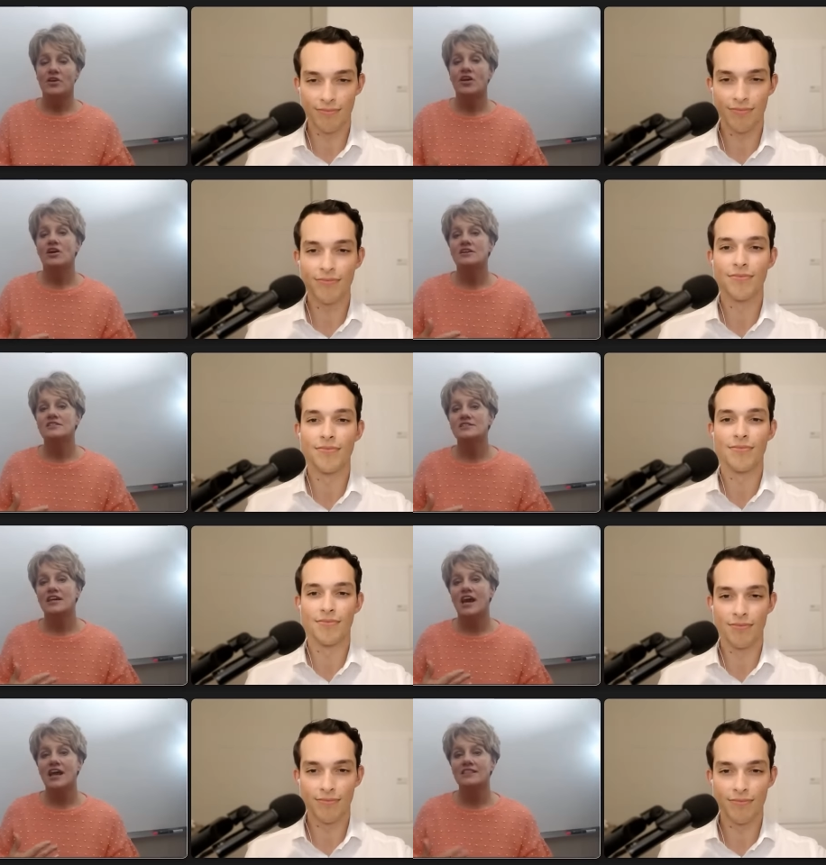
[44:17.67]
Speaker 1: because
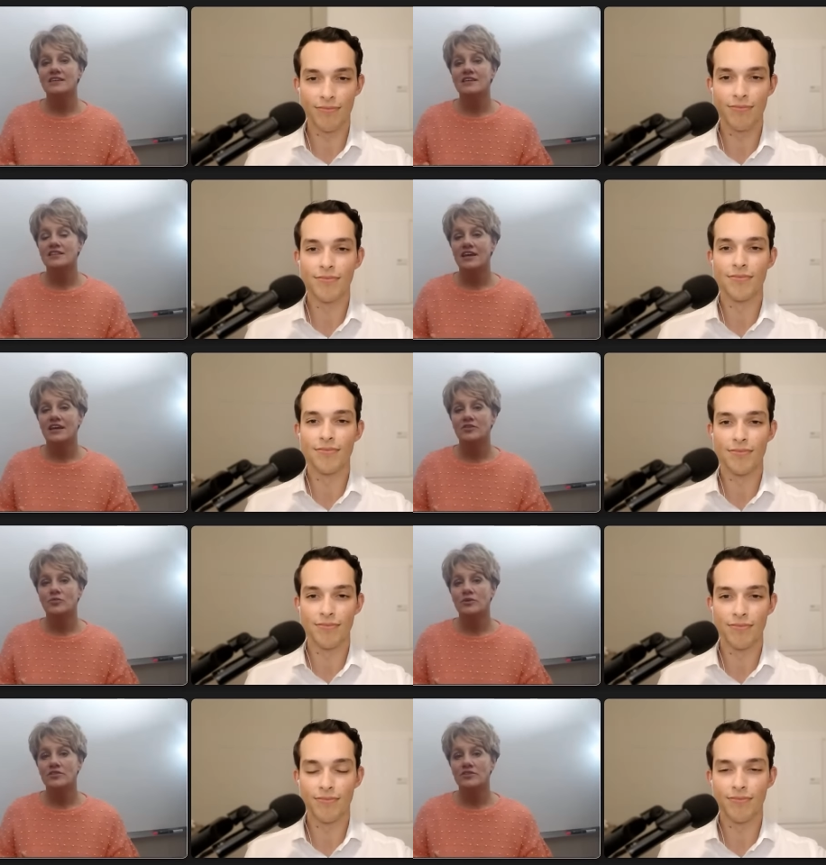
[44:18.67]
I think that
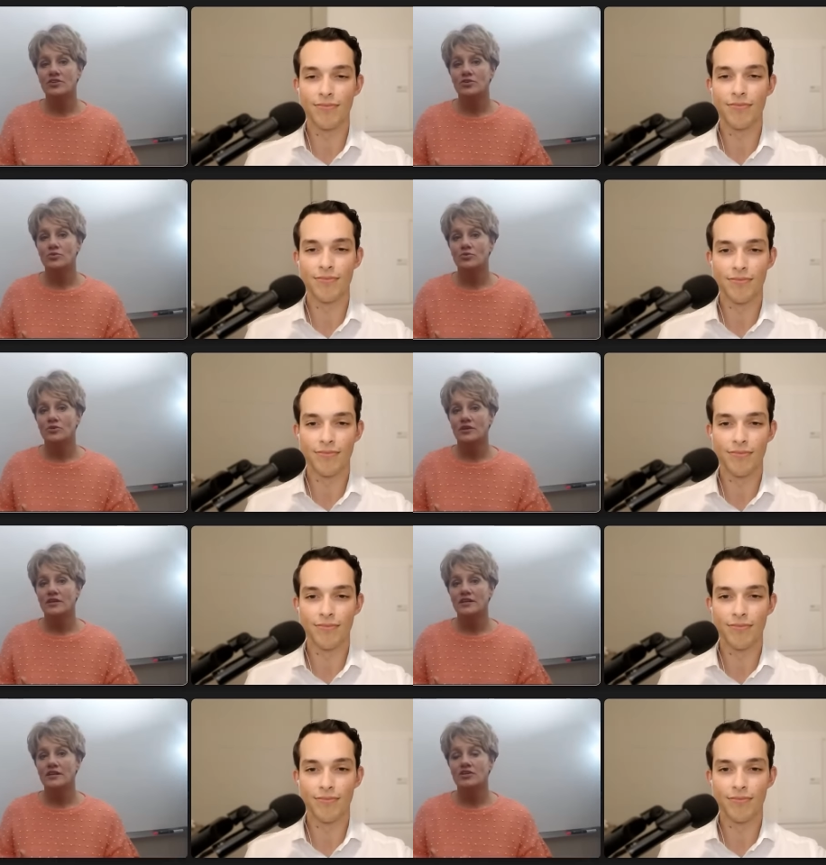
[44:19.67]
with you,
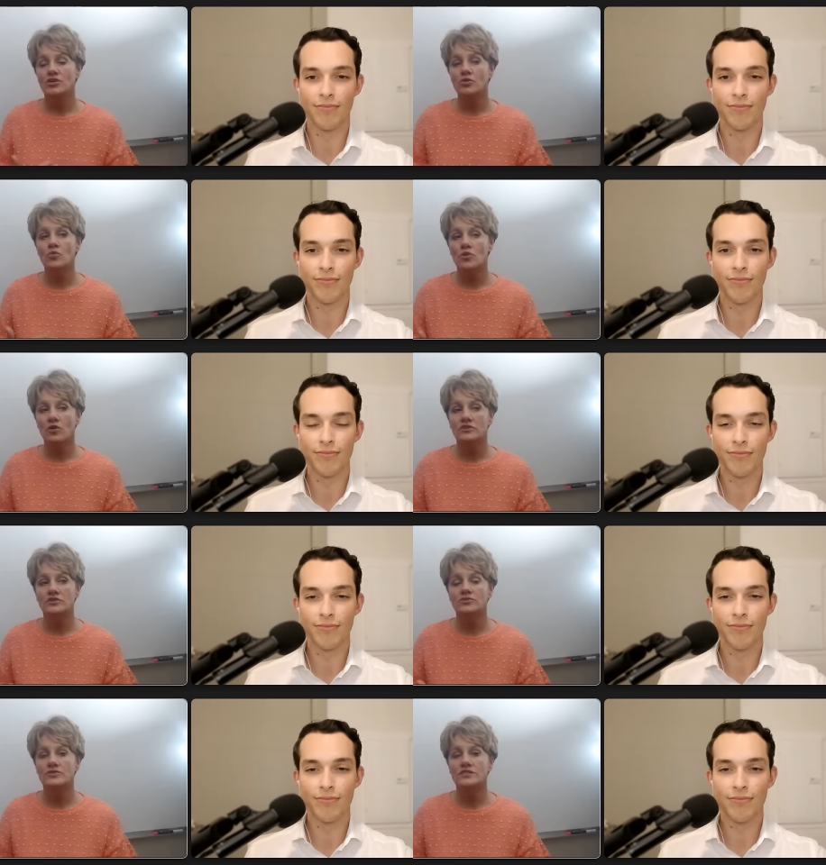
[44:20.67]
you want
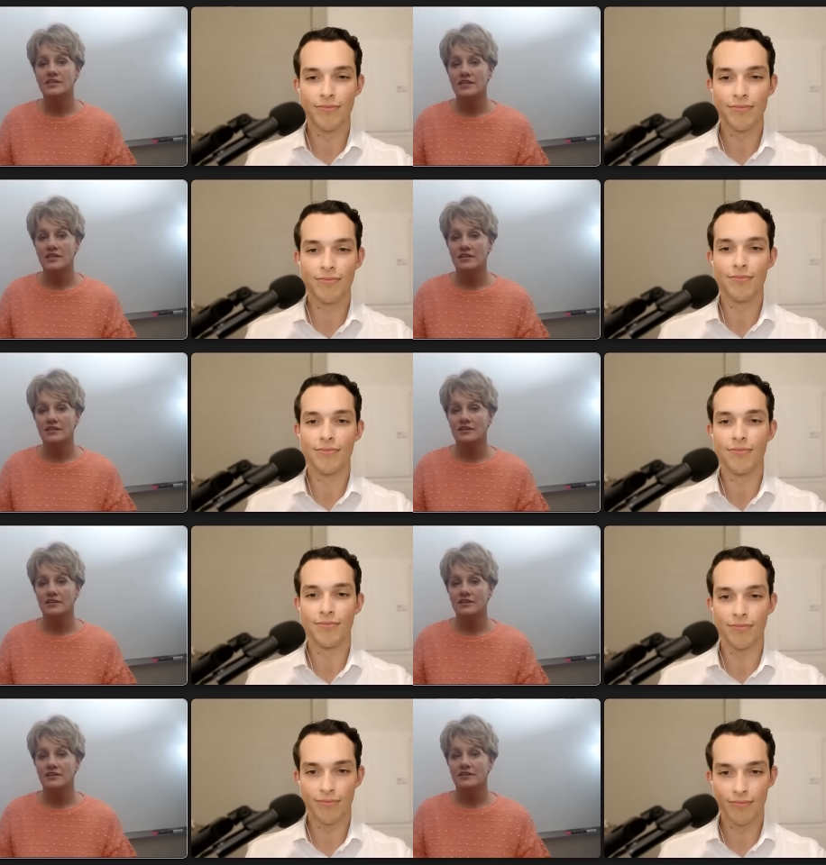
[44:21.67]
to see
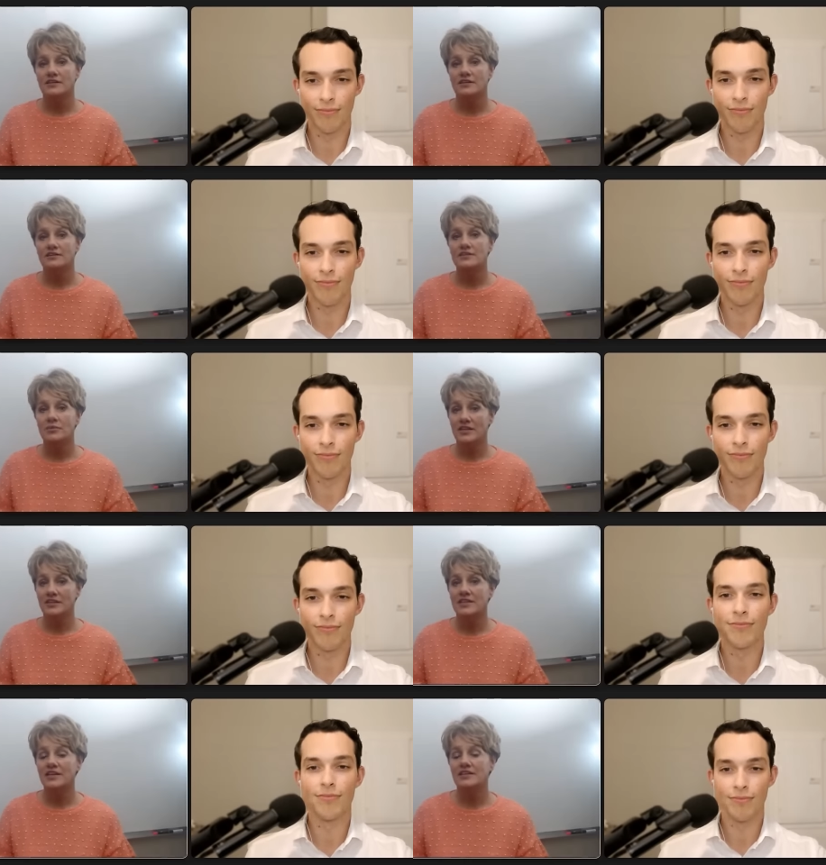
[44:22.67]

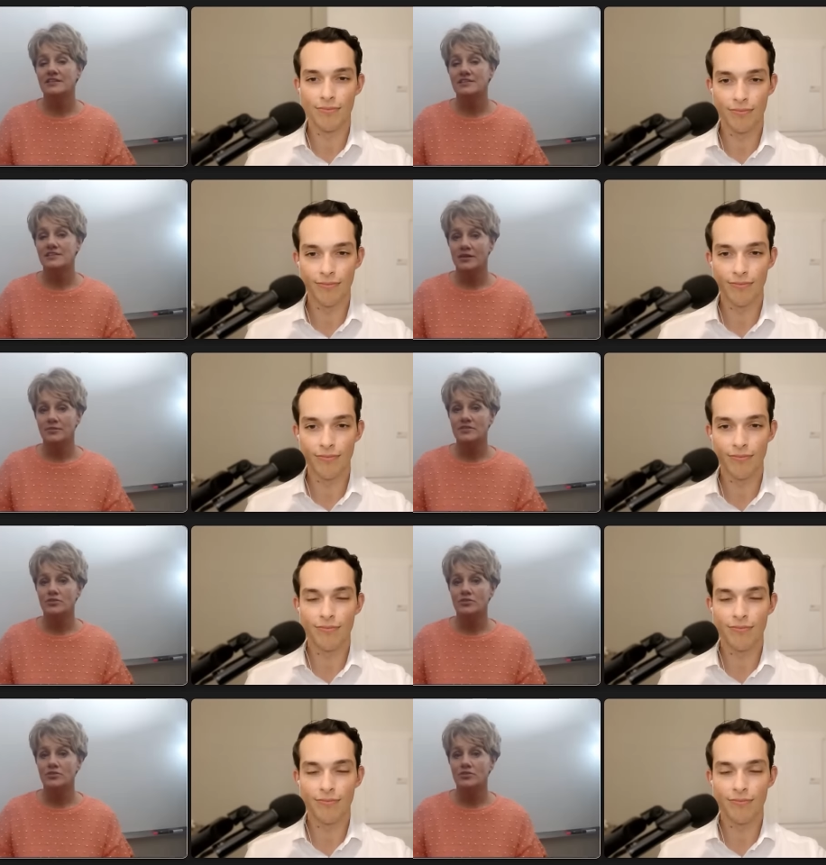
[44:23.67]
somebody taking the steps.